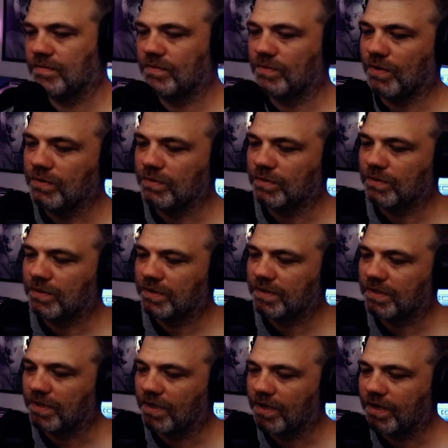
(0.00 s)
Oh,
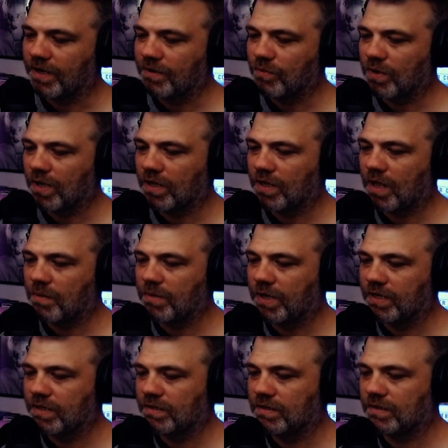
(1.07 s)
all right. Well, I
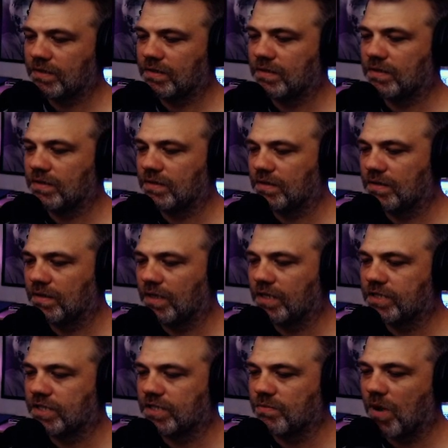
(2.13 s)
mean, it's
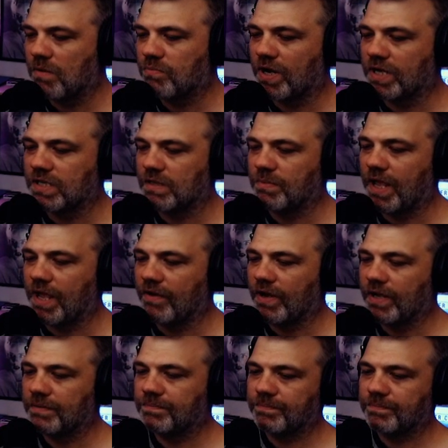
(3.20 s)
a small price to pay, right?